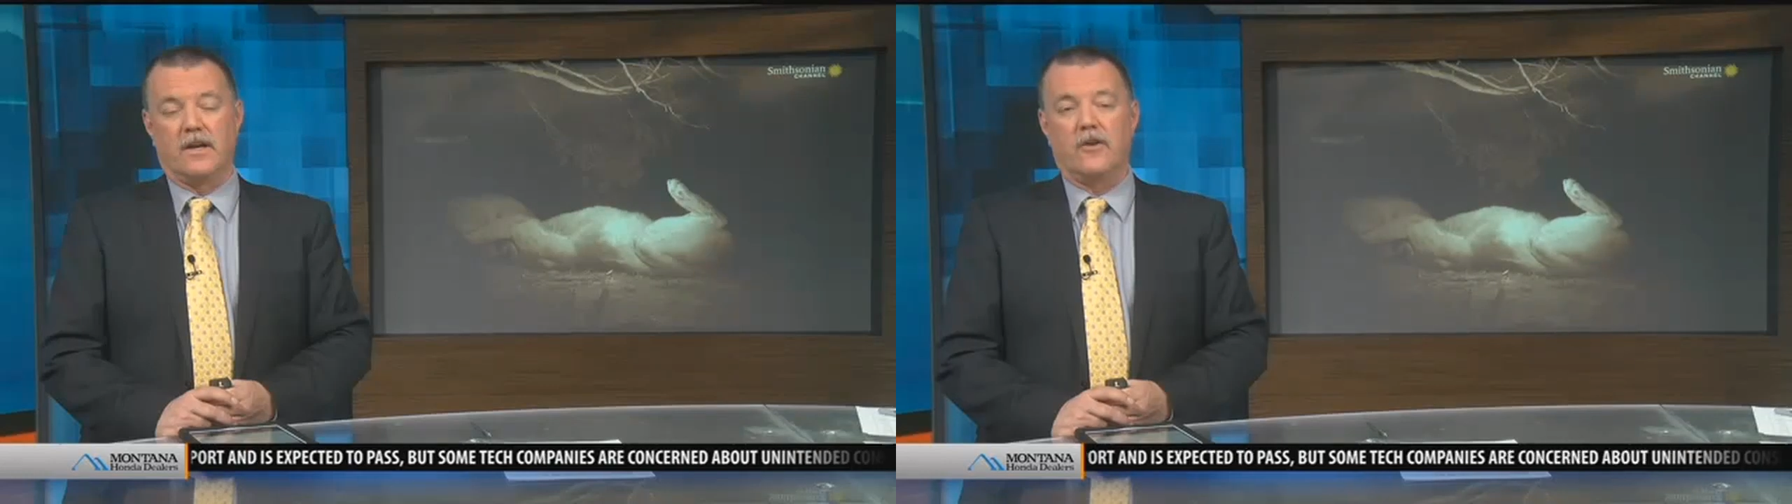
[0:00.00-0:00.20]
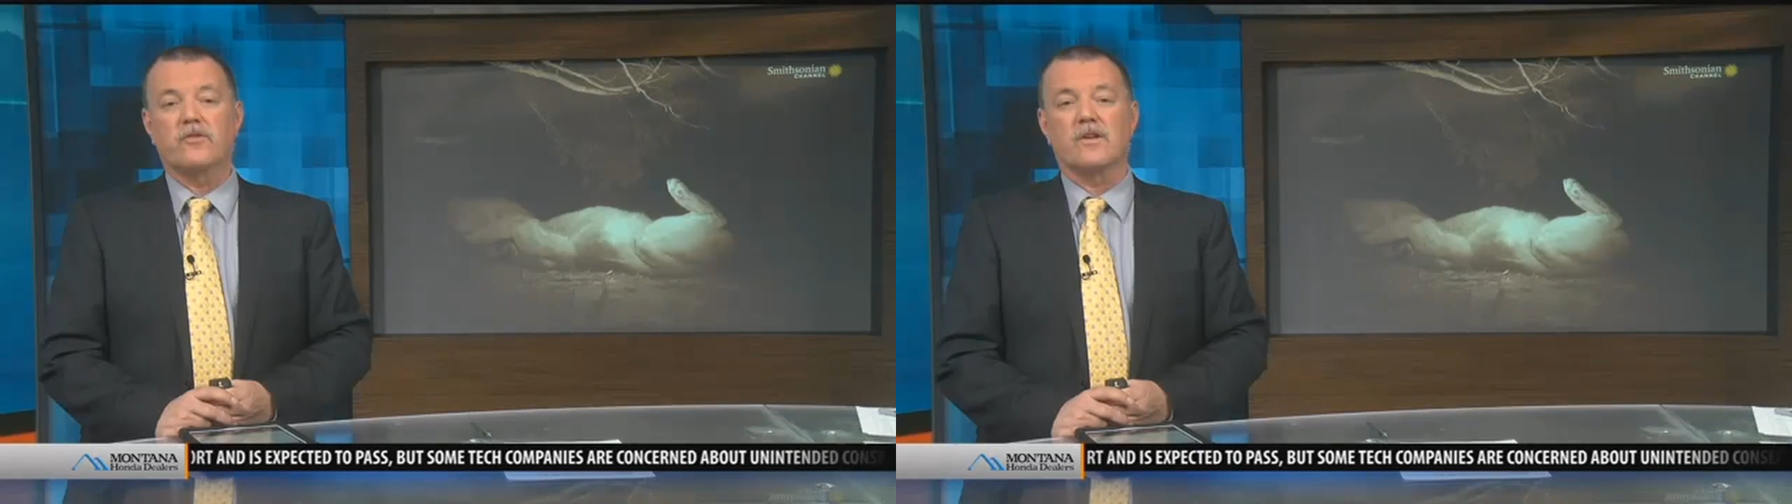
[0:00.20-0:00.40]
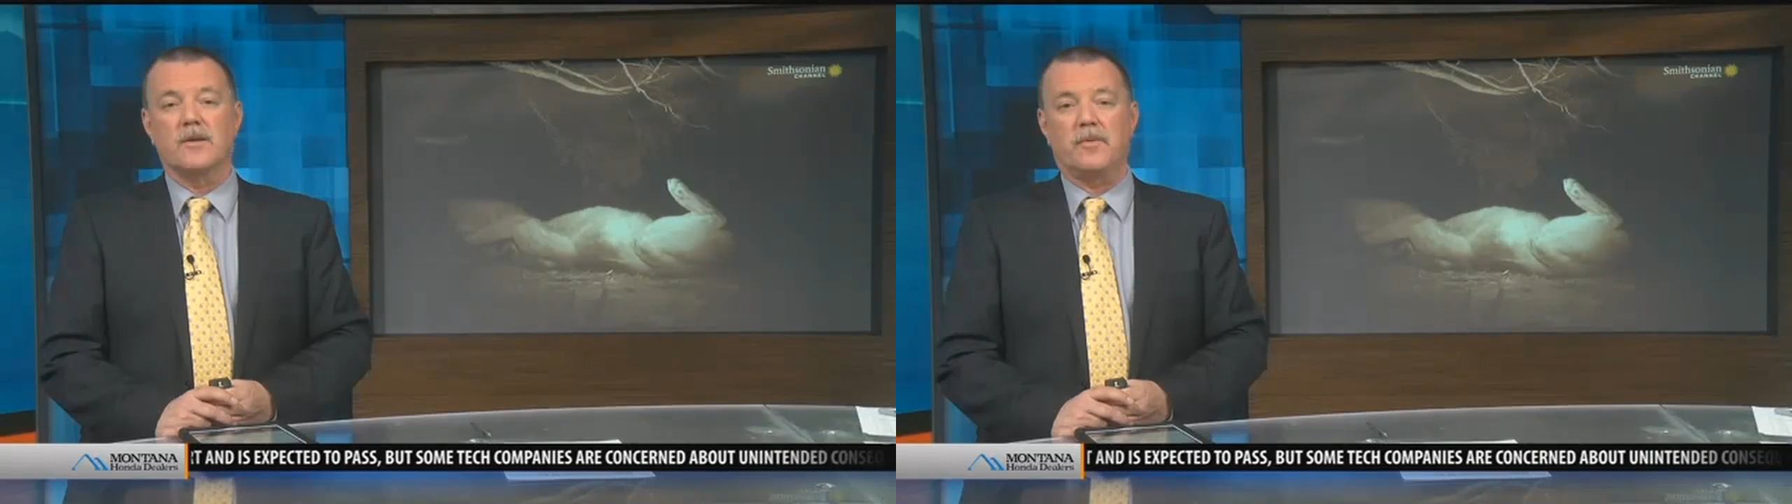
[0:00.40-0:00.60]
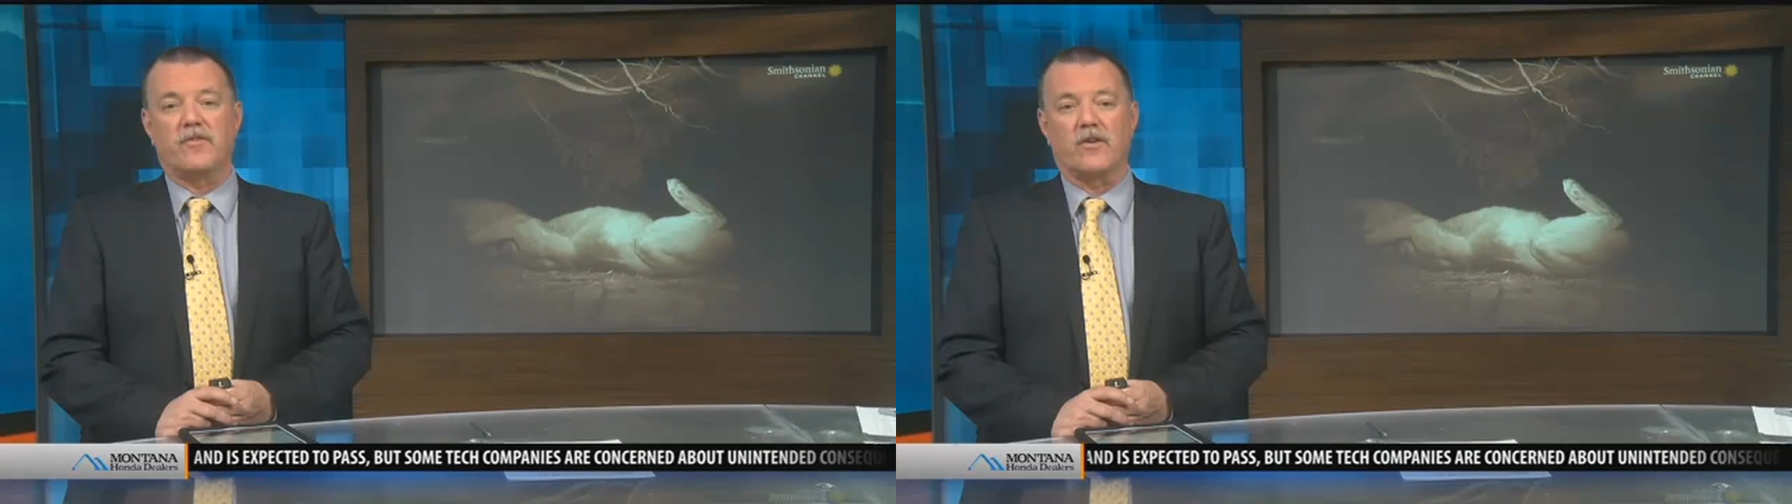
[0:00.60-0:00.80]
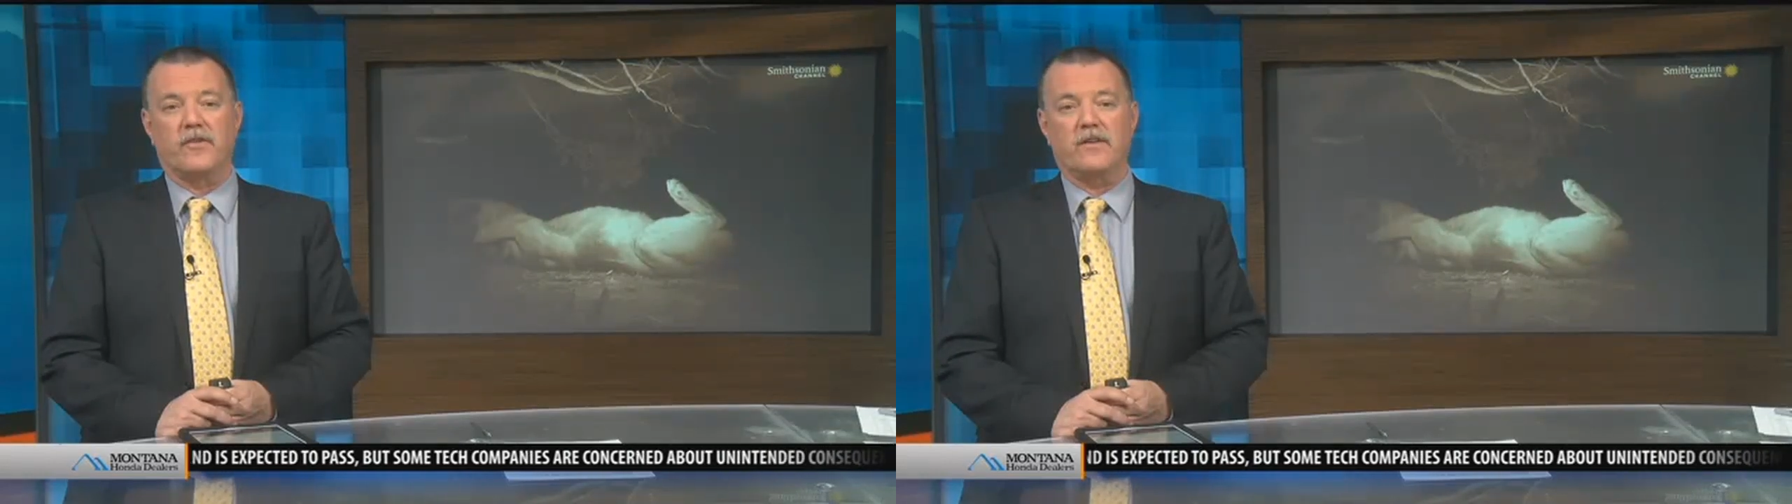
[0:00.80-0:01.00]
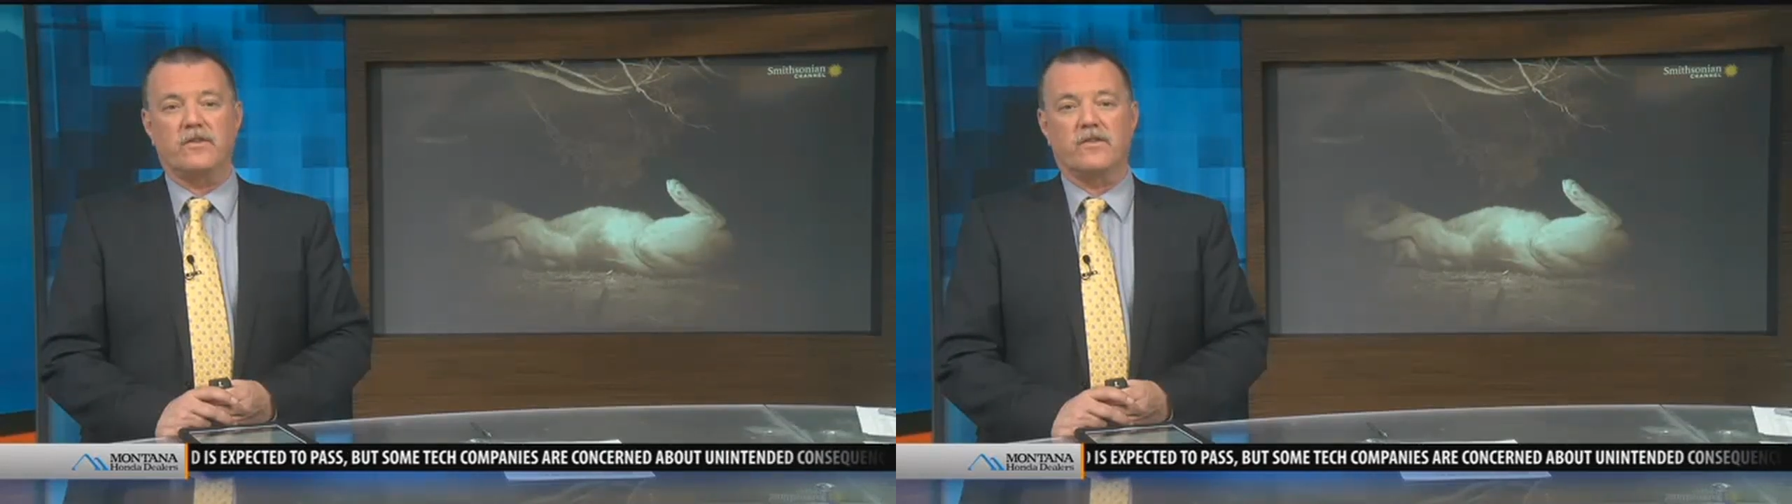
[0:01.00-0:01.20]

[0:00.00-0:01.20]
Here's a clip of our Face the